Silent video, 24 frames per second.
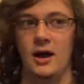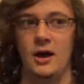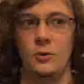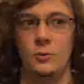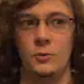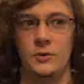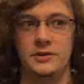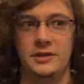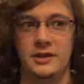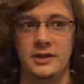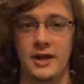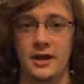
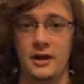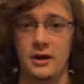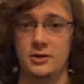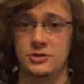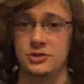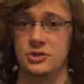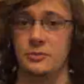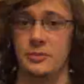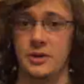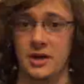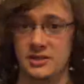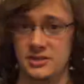with the
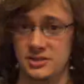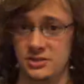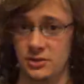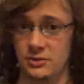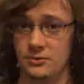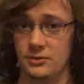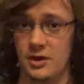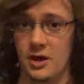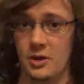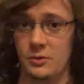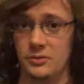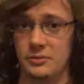character, but I still
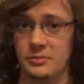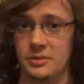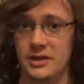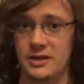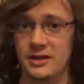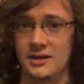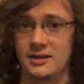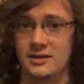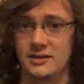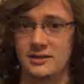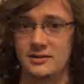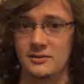thought
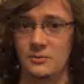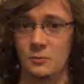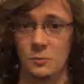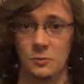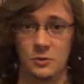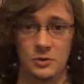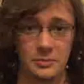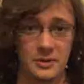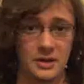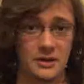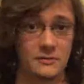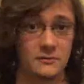
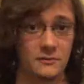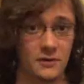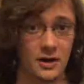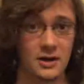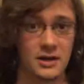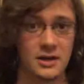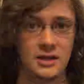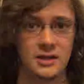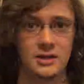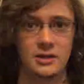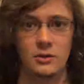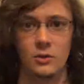would be
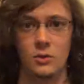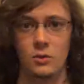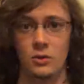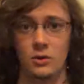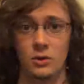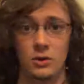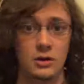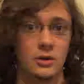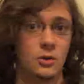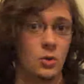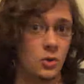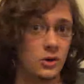funny
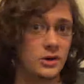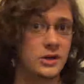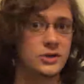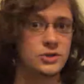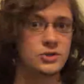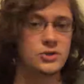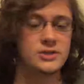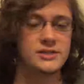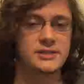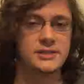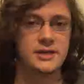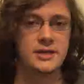or
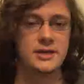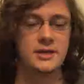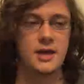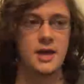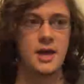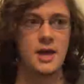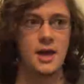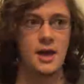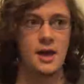interesting.